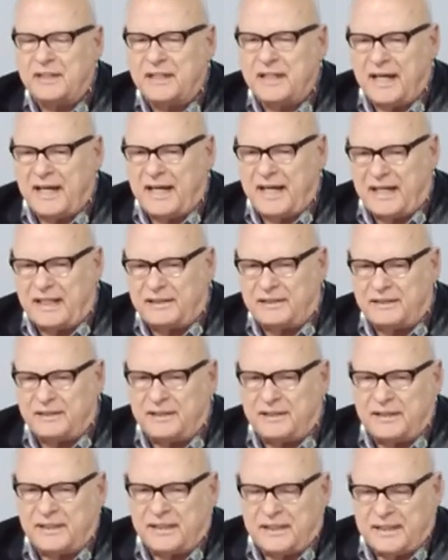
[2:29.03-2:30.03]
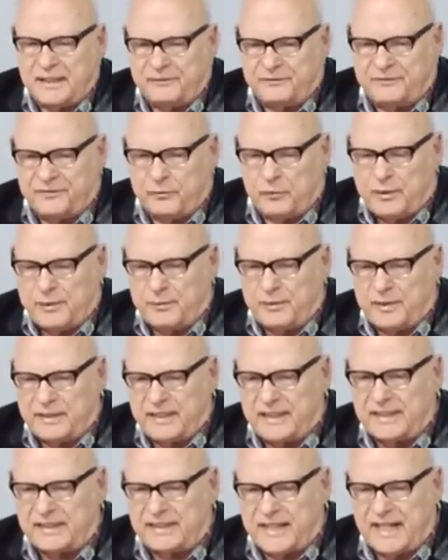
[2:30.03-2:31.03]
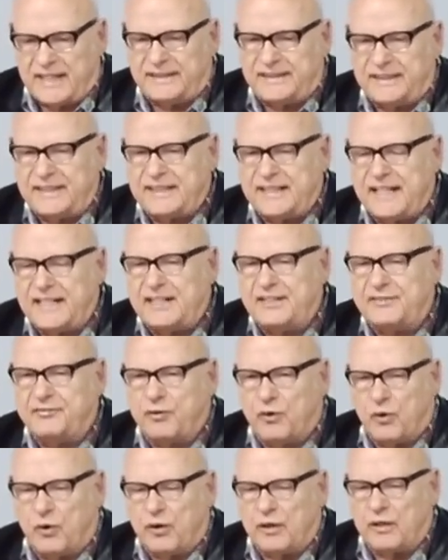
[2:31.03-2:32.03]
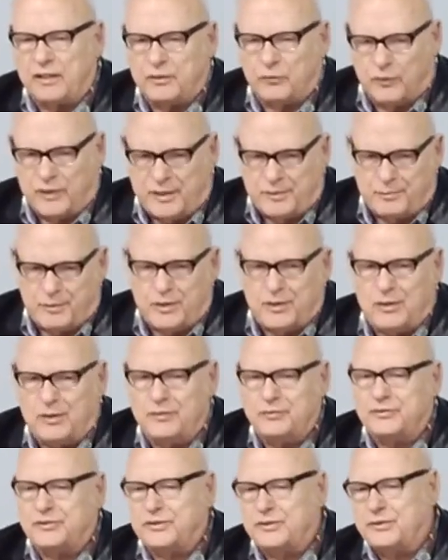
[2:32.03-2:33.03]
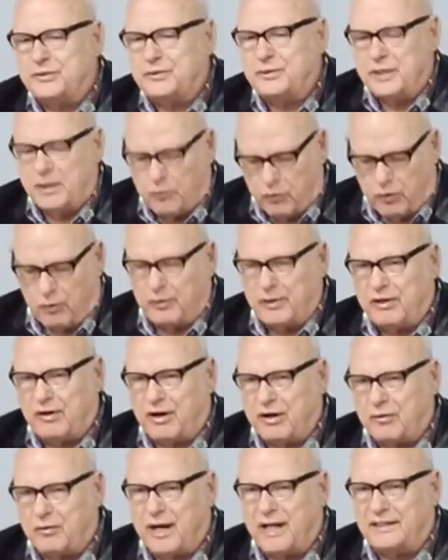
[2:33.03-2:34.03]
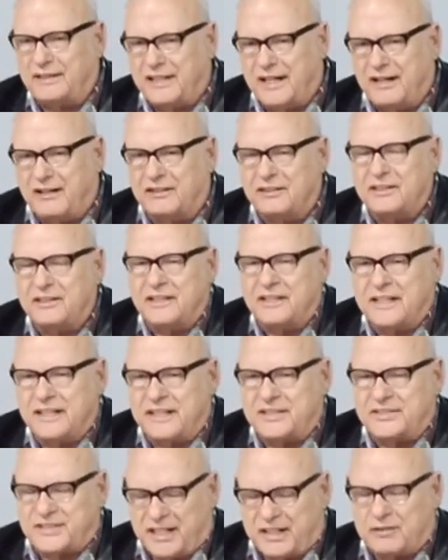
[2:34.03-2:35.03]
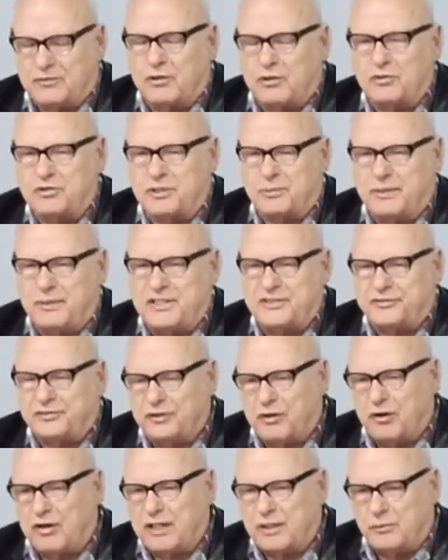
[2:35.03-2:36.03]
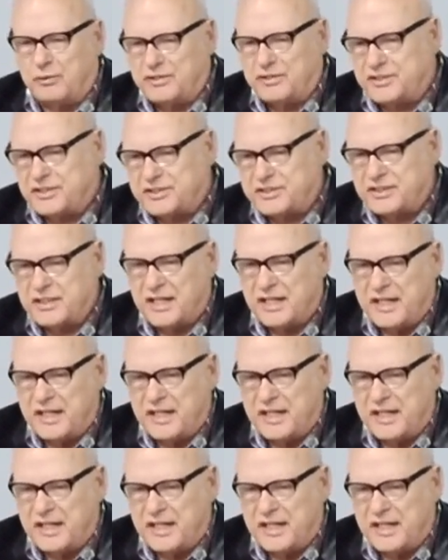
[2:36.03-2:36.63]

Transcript: And, and we, then in 1984, we moved to where we are right now in Santa Rosa Beach, Florida, which is